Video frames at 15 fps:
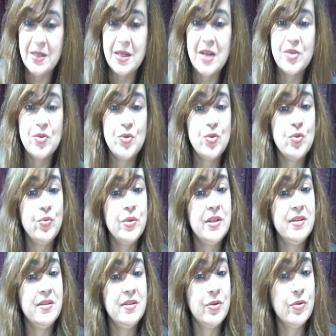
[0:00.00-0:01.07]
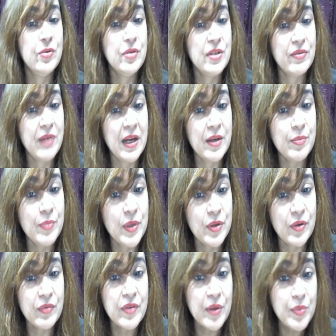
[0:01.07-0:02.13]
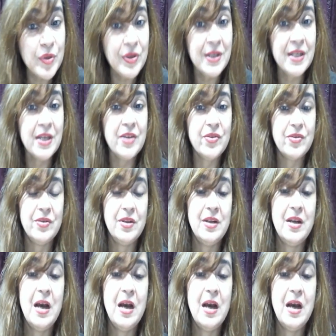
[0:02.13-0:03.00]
It has to do with, development of communication and